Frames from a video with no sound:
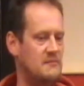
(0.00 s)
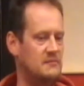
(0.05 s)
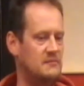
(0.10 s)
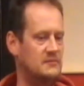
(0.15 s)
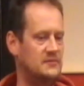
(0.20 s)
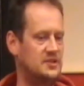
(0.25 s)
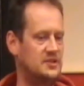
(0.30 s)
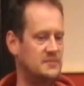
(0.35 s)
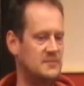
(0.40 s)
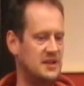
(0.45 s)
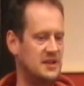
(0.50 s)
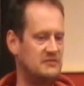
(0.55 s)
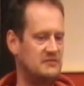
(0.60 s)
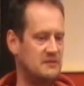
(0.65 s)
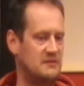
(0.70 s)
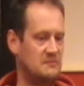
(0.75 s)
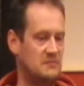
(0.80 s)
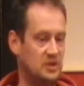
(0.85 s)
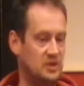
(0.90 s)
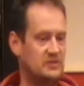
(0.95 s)

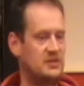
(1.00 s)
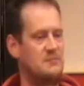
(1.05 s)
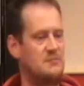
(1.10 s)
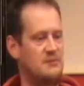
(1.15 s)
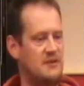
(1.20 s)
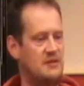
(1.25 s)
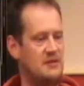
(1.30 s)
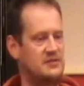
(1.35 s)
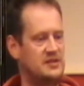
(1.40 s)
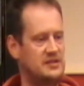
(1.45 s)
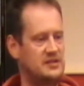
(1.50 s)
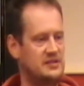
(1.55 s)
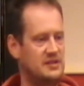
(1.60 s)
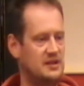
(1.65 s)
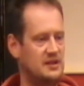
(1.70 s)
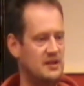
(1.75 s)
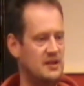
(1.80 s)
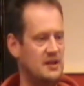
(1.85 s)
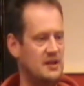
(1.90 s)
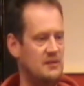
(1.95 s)
symmetric multiprocessing,
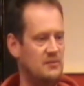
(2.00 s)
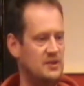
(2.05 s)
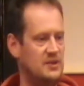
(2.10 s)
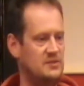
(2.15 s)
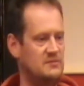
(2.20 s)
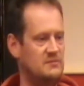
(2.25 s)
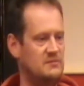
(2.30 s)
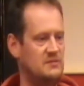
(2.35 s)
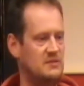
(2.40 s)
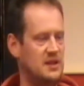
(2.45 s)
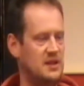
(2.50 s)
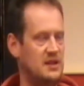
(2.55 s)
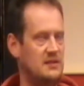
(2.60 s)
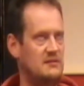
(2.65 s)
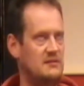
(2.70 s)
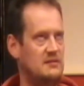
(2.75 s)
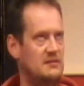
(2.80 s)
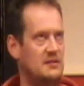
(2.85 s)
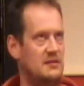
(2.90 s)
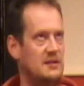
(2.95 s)
which
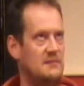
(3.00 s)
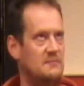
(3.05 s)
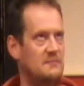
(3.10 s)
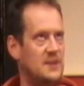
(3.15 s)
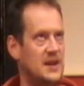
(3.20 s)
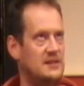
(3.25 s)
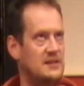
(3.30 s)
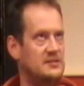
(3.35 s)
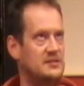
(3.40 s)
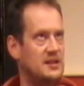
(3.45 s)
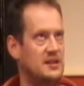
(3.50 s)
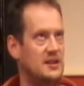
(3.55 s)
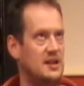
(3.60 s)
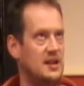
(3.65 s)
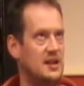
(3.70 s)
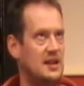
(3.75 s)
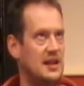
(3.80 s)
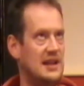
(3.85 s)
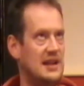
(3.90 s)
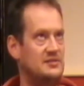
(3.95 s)
it basically
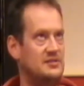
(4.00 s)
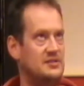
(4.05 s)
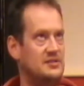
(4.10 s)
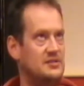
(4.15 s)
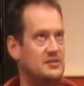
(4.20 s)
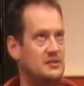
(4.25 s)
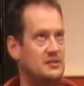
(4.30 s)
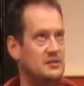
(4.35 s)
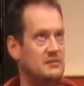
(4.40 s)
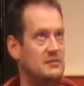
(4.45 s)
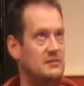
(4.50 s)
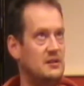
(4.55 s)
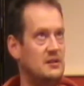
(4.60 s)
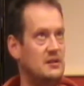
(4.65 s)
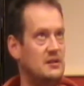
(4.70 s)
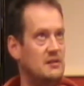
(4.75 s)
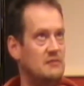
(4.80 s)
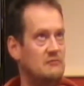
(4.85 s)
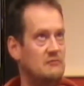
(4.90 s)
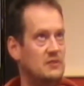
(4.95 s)
allows you to
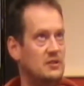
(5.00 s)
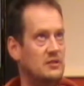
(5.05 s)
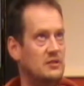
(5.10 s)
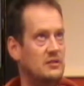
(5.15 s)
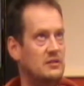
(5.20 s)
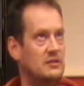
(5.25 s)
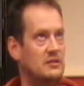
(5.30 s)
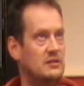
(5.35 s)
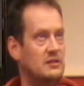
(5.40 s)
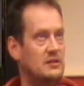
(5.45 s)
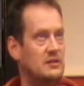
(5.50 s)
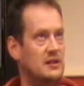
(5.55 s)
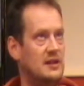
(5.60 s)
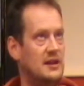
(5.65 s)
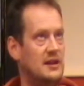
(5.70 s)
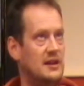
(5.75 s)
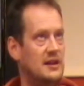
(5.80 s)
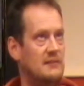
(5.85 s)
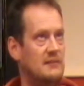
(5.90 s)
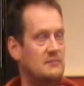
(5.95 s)
run
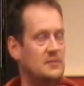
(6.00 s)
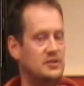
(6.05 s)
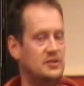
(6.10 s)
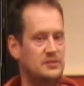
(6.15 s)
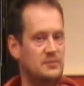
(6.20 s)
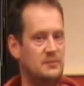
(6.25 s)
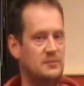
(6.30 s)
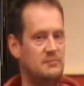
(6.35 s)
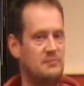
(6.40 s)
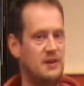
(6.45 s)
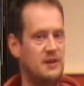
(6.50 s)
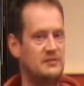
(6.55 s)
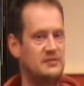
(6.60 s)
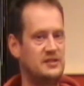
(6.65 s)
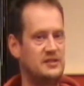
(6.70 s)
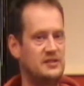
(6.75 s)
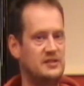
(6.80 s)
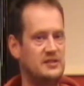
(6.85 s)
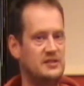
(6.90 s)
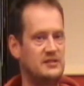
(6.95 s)
multiple
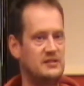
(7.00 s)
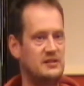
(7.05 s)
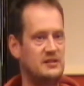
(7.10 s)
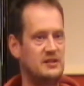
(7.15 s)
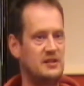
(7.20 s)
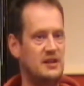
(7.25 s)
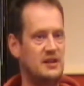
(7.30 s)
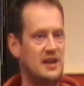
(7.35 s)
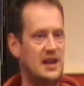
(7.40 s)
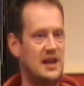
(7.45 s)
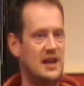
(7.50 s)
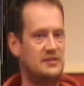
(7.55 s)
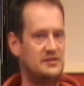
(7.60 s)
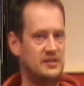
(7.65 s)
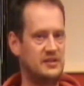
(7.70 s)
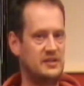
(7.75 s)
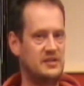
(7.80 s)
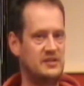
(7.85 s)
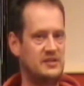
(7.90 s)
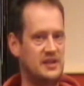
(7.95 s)
processes at
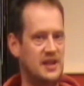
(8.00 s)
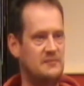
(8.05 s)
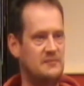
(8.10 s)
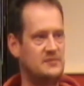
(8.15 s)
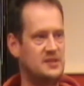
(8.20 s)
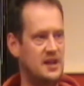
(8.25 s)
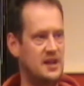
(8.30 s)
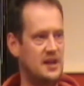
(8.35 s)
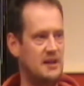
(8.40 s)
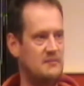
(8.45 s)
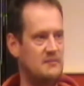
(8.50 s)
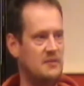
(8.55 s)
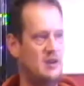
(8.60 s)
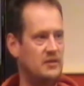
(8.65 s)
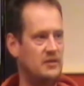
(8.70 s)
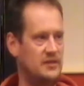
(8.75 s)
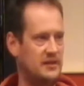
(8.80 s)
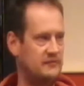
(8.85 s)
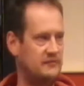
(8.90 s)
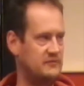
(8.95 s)
actually the same time
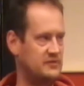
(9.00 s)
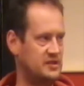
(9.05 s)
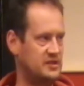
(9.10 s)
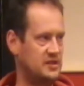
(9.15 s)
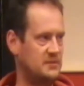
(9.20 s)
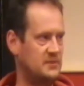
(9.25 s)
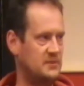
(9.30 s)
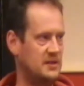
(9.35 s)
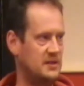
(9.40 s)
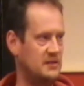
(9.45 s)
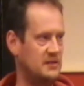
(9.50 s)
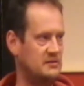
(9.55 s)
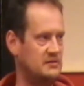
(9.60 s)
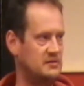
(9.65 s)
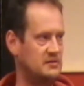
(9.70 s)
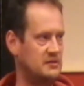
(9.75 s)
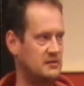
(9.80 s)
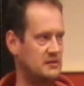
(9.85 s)
on different CPUs.